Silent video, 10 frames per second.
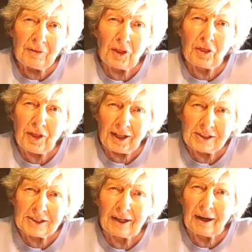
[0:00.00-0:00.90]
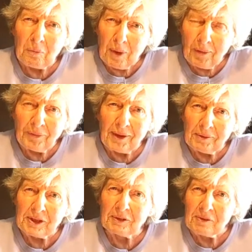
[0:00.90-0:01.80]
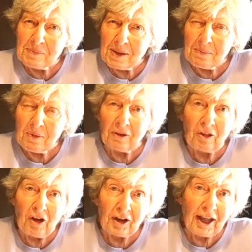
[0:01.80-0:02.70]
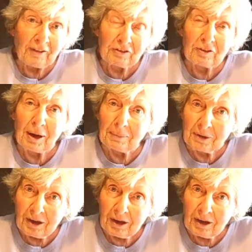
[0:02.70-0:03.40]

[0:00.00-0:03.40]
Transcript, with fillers: the things that I want them to remember long after I'm